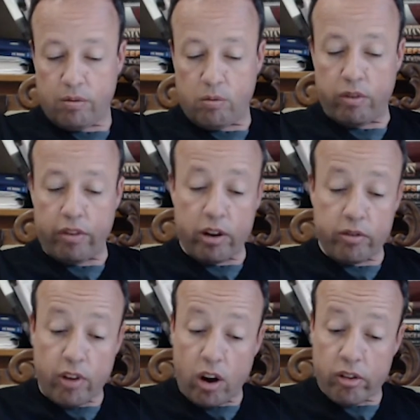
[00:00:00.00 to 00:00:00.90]
without
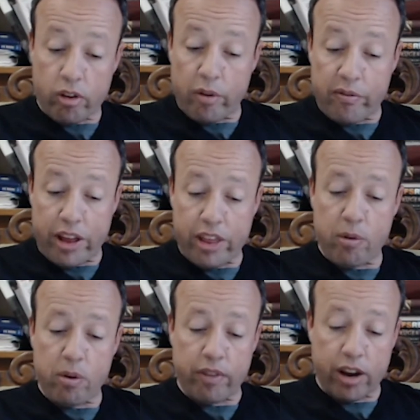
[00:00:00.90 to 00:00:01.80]
father or
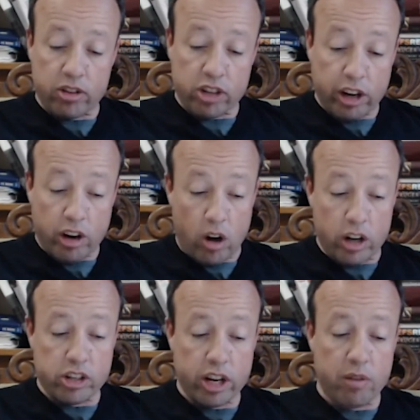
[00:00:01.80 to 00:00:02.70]
mother, without
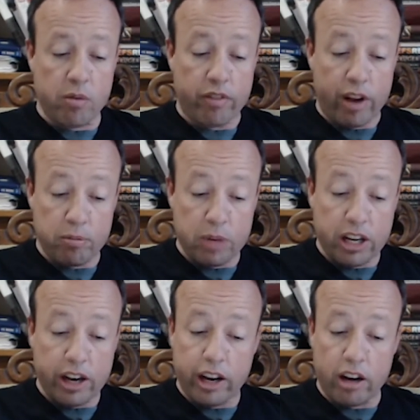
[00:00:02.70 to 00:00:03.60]
genealogy, without
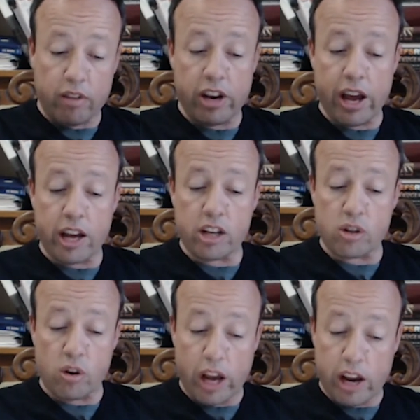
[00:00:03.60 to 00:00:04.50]
beginning of days
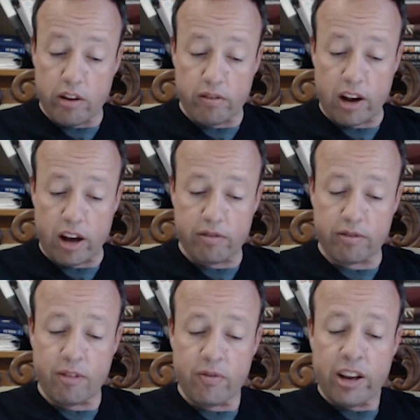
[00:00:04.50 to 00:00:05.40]
or end of life,
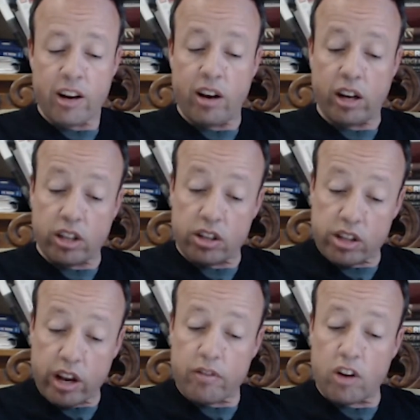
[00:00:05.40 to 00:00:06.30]
like the
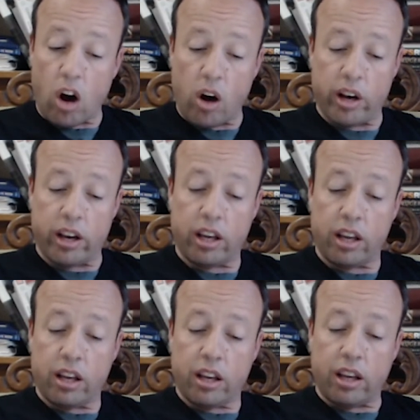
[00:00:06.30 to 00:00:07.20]
Son of God,
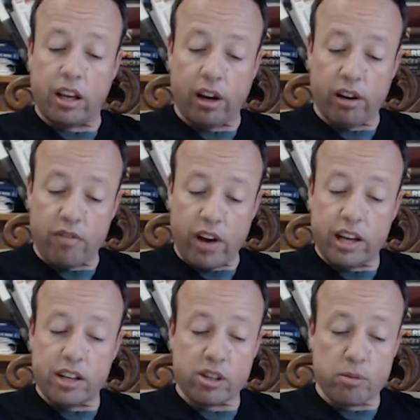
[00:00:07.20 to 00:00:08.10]
he
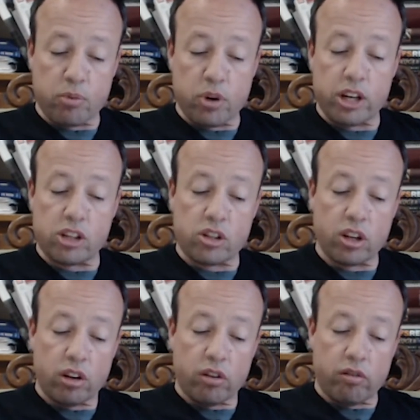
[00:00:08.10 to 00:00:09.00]
remains a priest
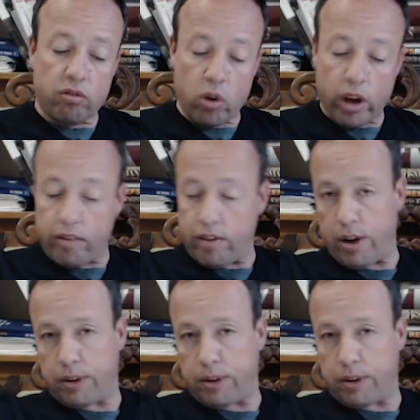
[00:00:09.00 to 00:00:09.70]
forever.